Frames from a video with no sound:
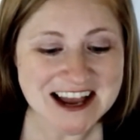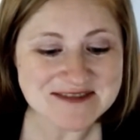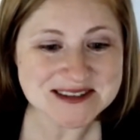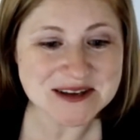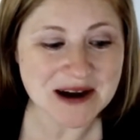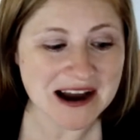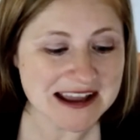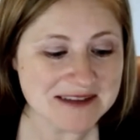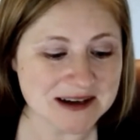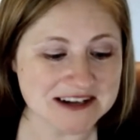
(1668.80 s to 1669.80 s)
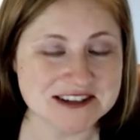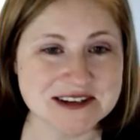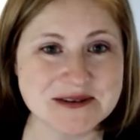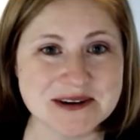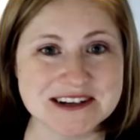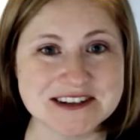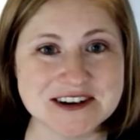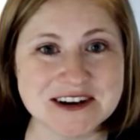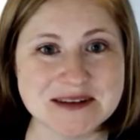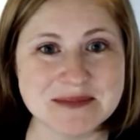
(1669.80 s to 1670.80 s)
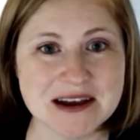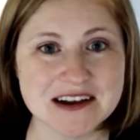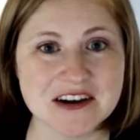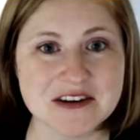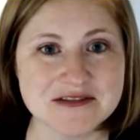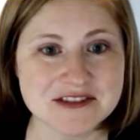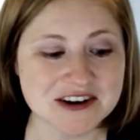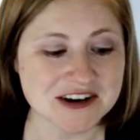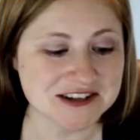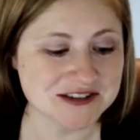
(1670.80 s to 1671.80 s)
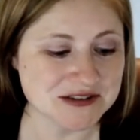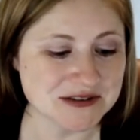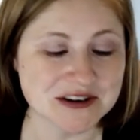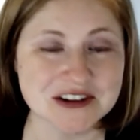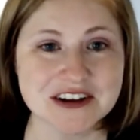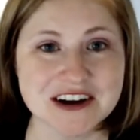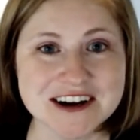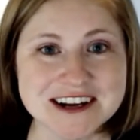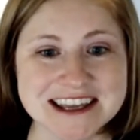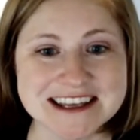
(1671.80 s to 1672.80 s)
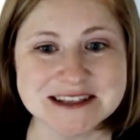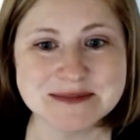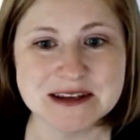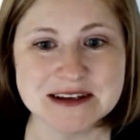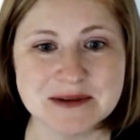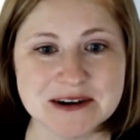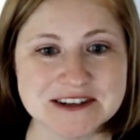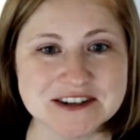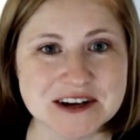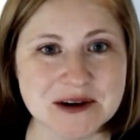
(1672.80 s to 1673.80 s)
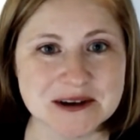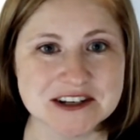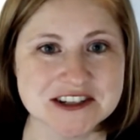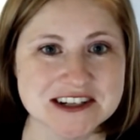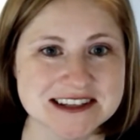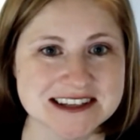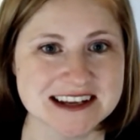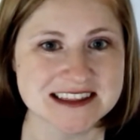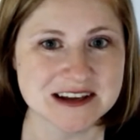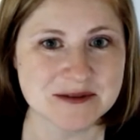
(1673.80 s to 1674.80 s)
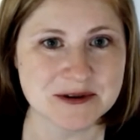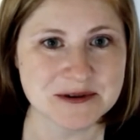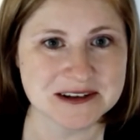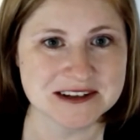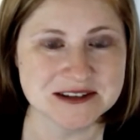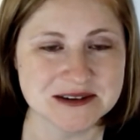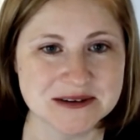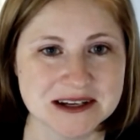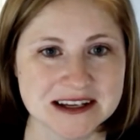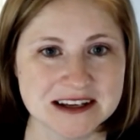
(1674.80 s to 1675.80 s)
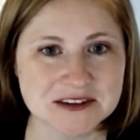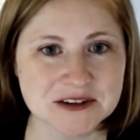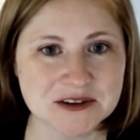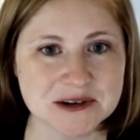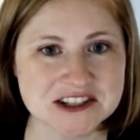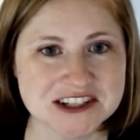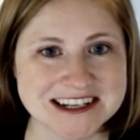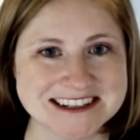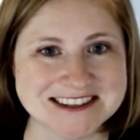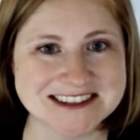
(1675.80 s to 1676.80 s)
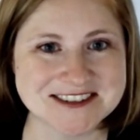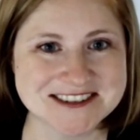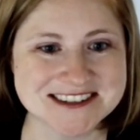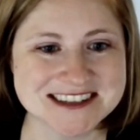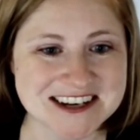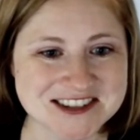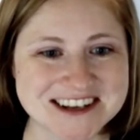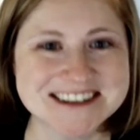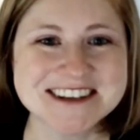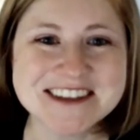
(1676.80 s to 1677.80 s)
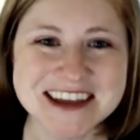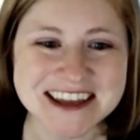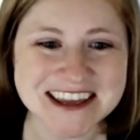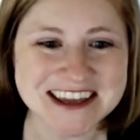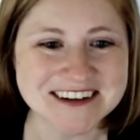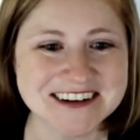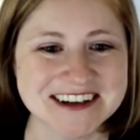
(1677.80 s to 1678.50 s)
So I am actually going to turn it back over to Clark. He's been monitoring questions, and I think we're going to do a little question answer session. So thank you.